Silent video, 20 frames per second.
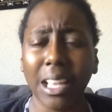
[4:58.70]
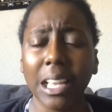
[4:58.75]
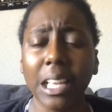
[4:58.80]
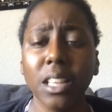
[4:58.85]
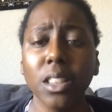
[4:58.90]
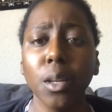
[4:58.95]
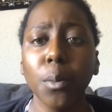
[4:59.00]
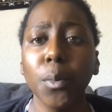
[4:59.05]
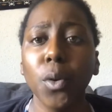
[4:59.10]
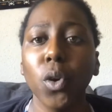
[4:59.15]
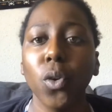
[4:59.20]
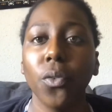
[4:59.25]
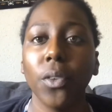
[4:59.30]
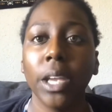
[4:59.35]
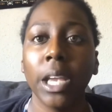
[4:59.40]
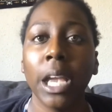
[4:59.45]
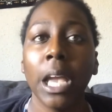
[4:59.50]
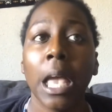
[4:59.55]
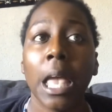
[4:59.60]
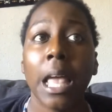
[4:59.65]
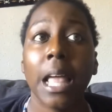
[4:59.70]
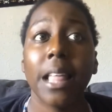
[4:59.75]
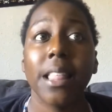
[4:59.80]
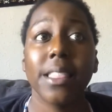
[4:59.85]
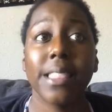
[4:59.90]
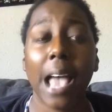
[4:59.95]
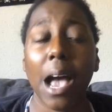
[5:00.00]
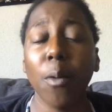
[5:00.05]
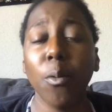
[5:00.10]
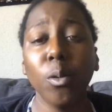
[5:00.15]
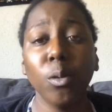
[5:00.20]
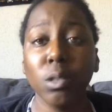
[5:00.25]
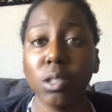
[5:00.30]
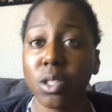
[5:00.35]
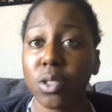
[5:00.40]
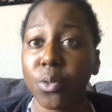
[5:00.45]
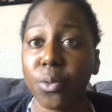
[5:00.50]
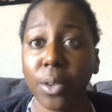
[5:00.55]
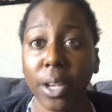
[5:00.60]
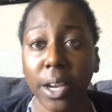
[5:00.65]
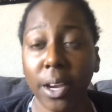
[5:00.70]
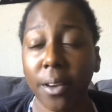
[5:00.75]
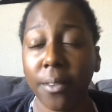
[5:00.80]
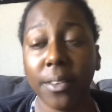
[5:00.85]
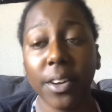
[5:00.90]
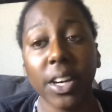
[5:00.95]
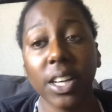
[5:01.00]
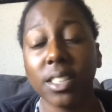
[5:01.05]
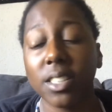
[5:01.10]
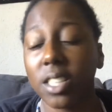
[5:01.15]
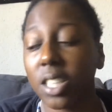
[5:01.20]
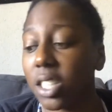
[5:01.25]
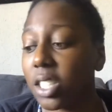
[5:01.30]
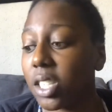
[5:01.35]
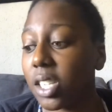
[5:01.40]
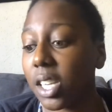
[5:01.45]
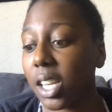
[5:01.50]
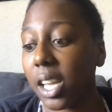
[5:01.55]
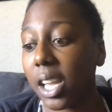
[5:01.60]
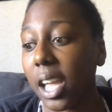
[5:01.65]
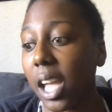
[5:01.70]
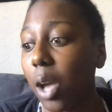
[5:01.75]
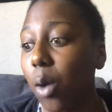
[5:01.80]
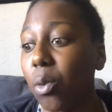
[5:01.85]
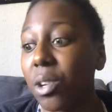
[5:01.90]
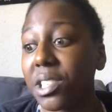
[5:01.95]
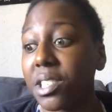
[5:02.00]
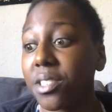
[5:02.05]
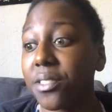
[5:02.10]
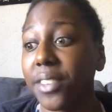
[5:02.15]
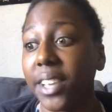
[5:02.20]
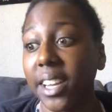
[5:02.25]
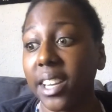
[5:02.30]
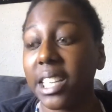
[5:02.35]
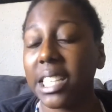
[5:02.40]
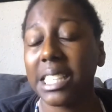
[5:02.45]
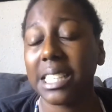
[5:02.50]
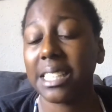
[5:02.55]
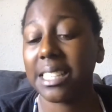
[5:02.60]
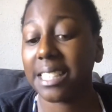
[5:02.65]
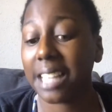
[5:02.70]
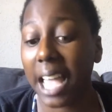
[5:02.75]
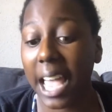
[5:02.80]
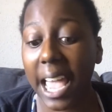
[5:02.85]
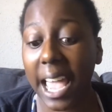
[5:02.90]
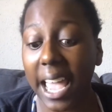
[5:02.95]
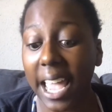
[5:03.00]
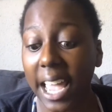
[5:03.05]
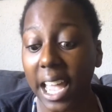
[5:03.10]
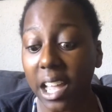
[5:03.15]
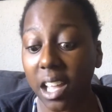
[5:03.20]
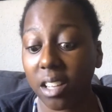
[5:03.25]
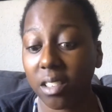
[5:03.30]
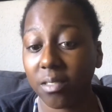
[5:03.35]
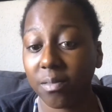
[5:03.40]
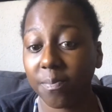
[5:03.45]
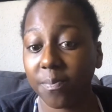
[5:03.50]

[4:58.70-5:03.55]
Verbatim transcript: in the movie, that one was very, very touching. It was very sad.